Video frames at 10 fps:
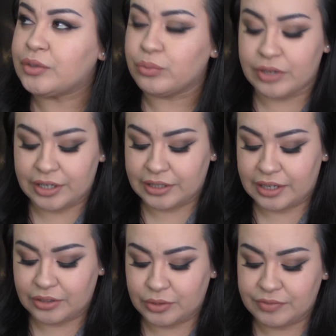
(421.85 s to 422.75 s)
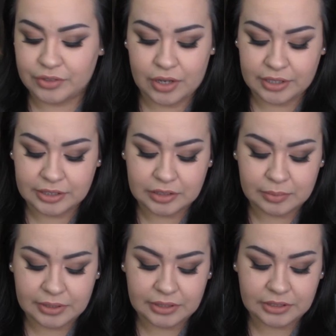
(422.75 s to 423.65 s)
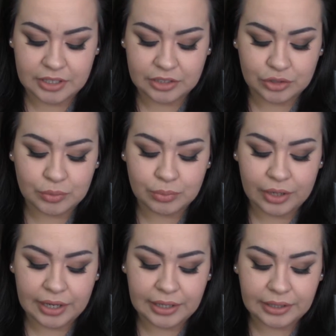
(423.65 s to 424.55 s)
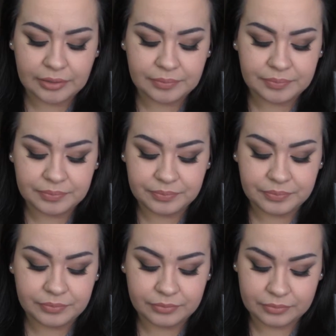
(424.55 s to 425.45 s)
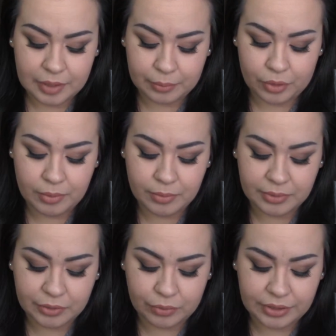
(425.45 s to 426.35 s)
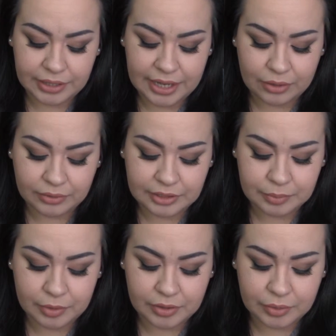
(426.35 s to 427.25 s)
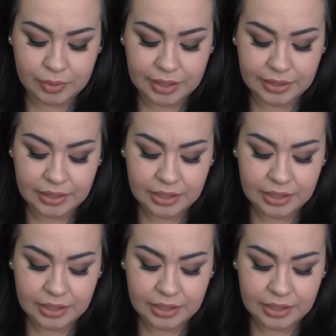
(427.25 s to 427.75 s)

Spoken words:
red. I don't even know how to explain it. It's not too bright. I'm probably running out. That's probably why.